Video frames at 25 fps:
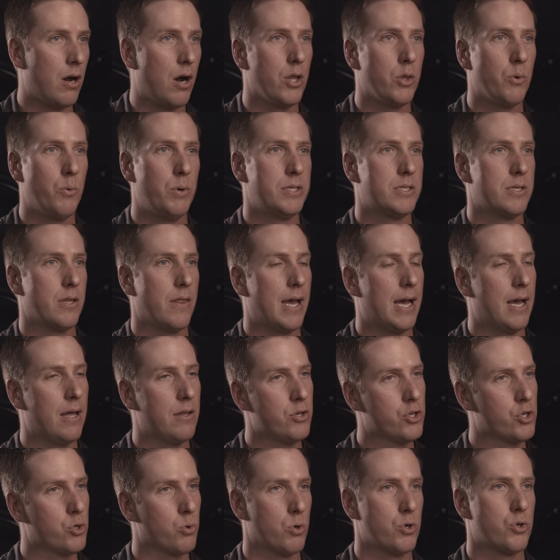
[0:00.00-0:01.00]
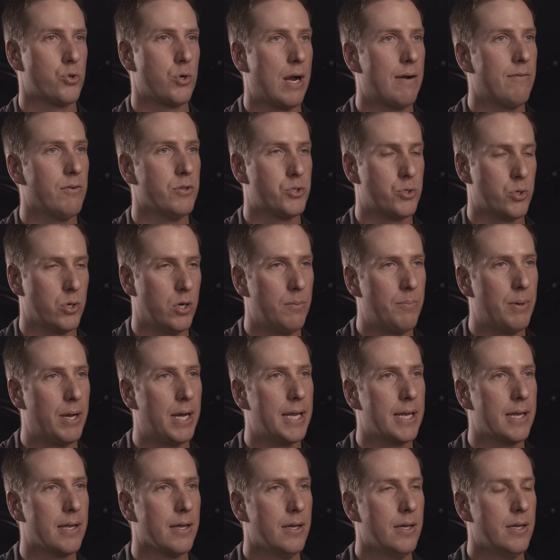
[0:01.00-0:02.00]
all the way to that short travel trail
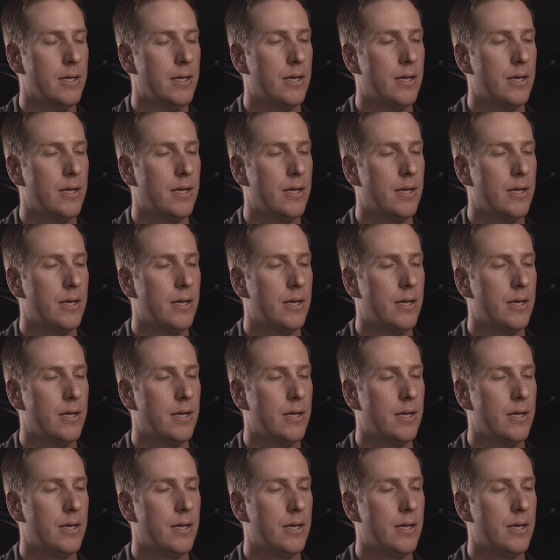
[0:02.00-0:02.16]
bike.